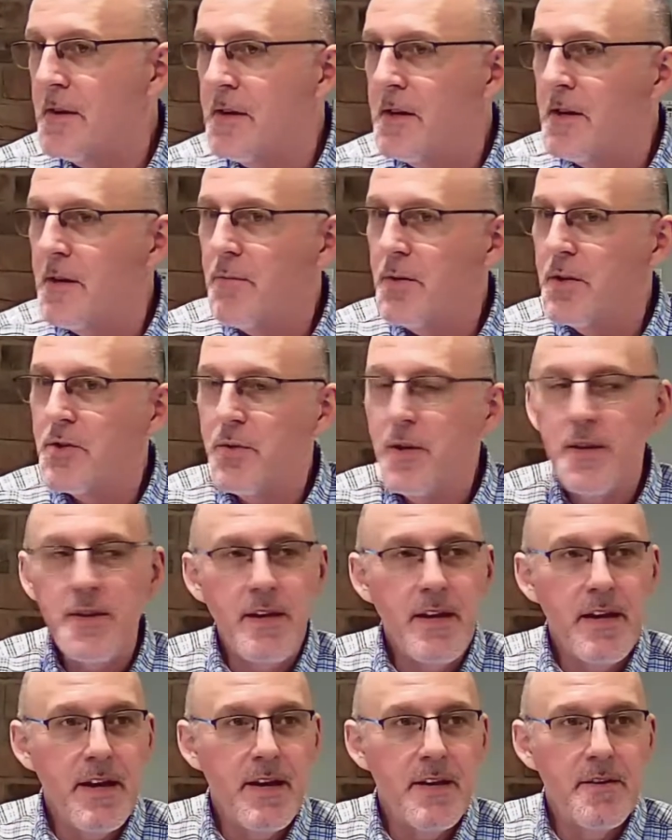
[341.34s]
between
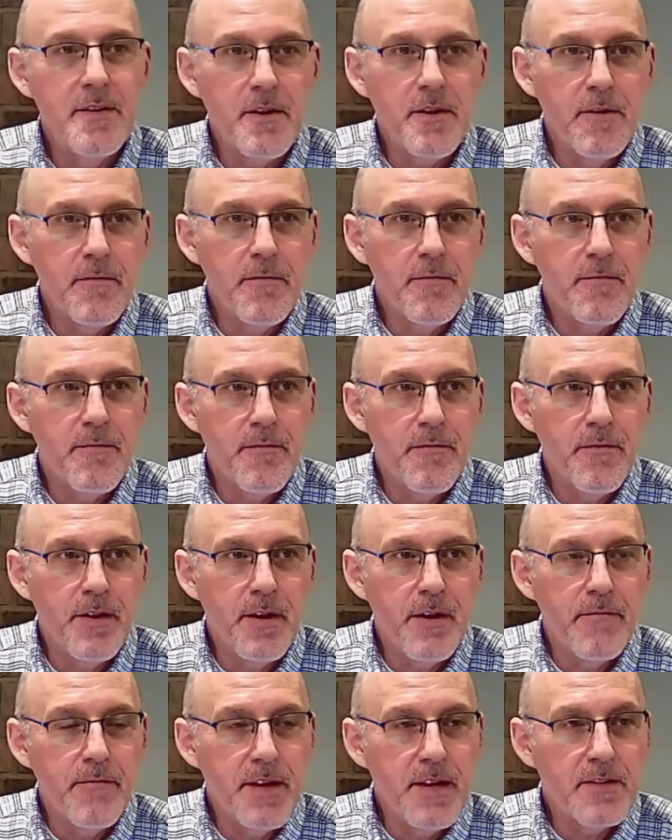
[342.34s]
the end of
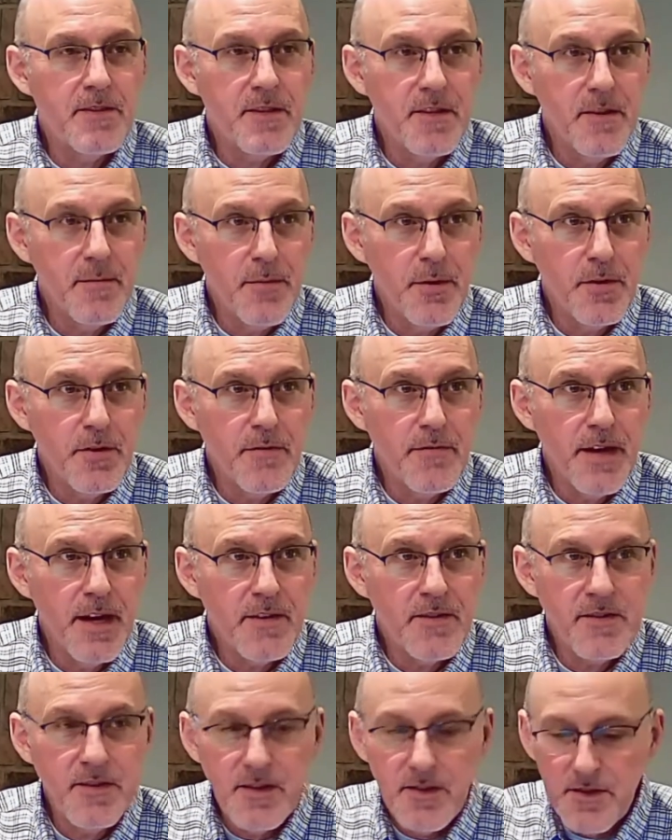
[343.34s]
the events in the book of
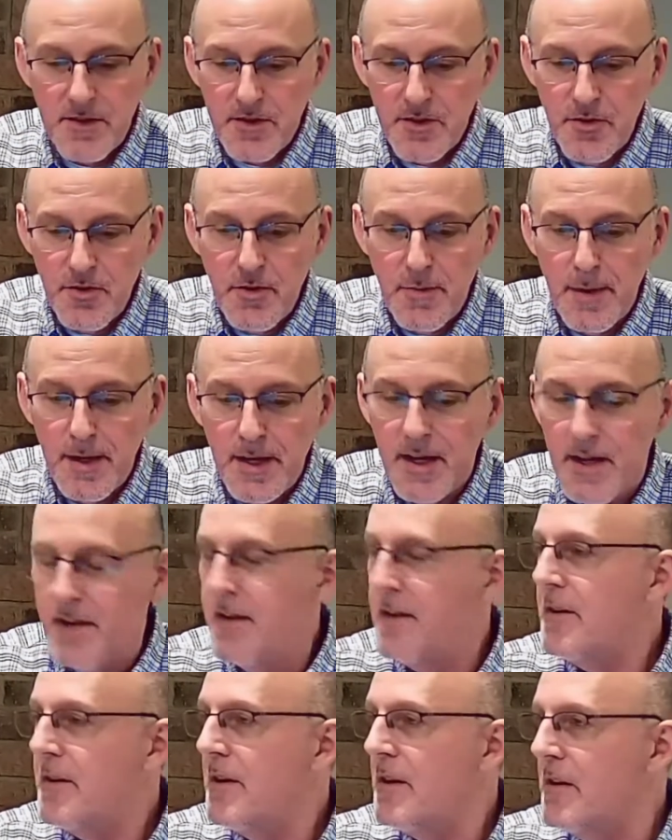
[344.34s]
Exodus to the
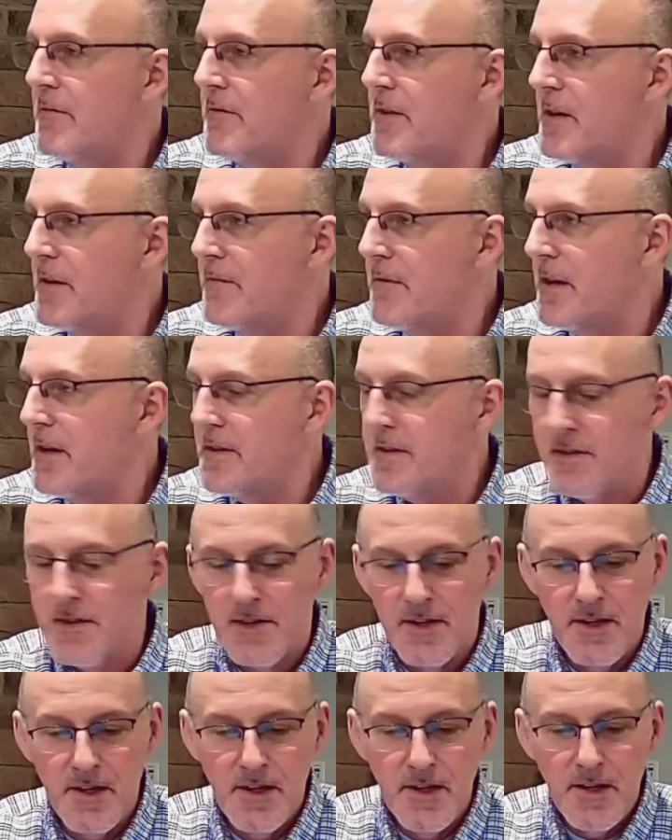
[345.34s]
beginning of the events
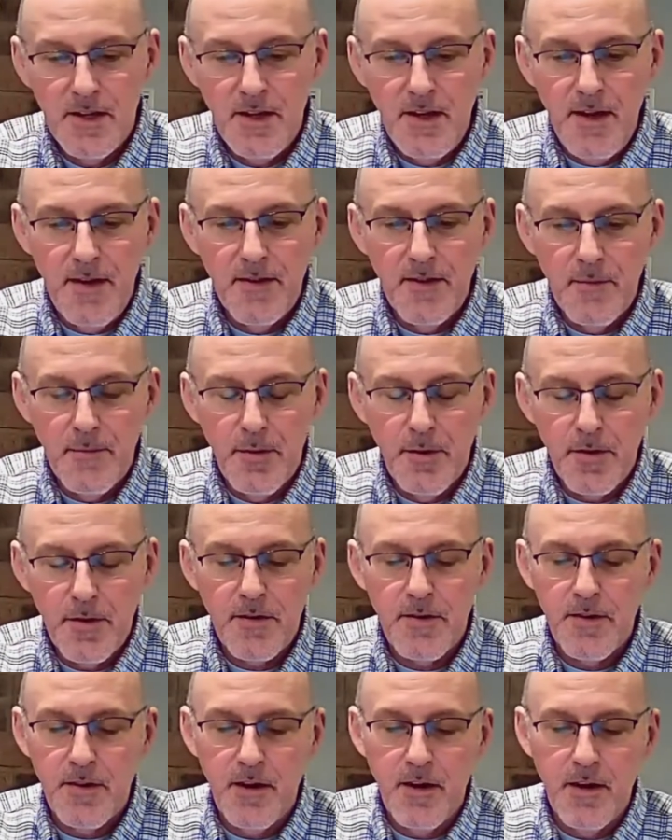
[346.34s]
in the
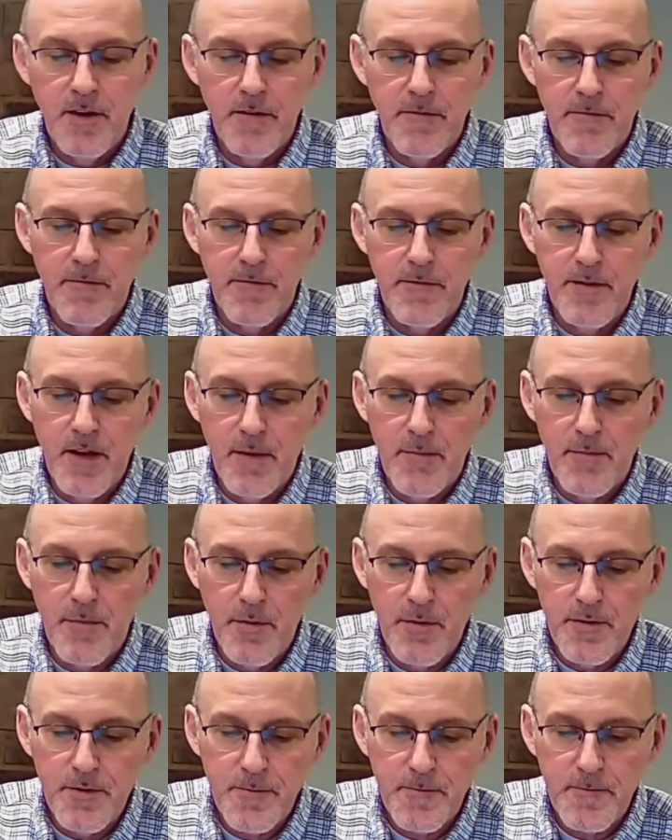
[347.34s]
book of
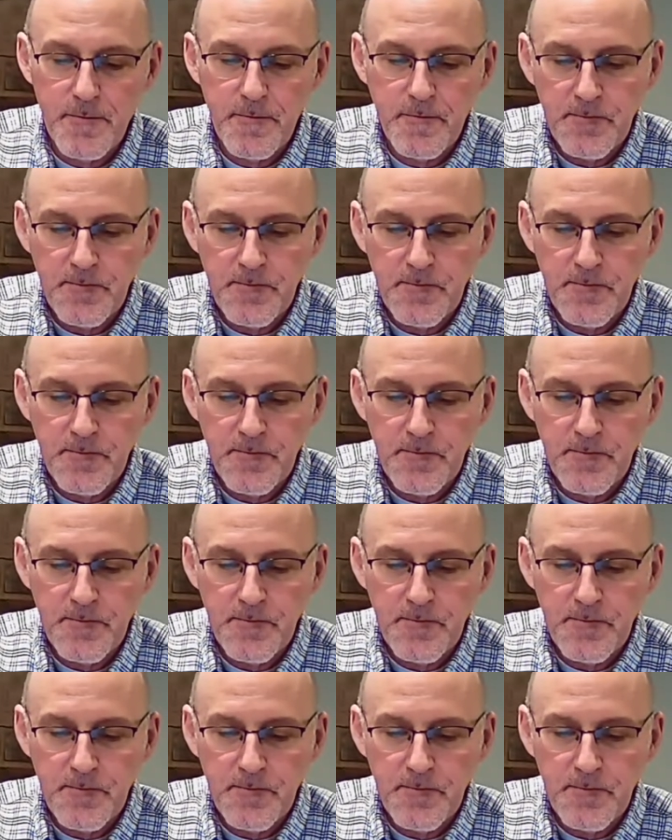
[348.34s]
Numbers.